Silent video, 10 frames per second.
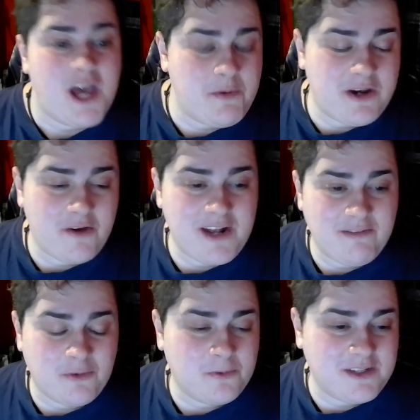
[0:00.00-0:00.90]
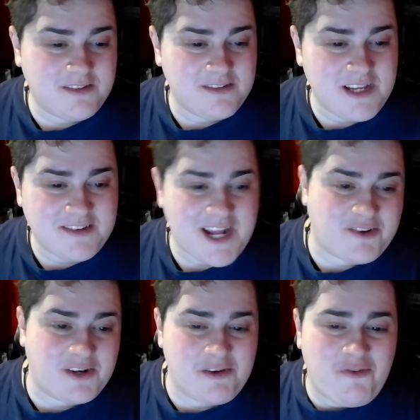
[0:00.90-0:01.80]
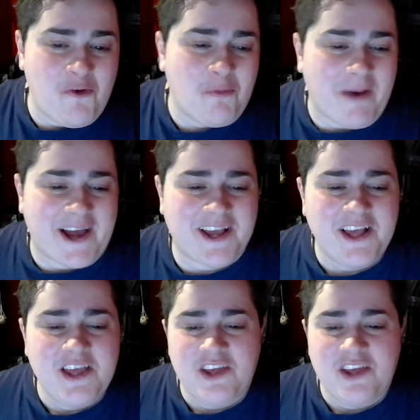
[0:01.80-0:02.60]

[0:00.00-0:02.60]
I mean, Neville is naturally a fullback.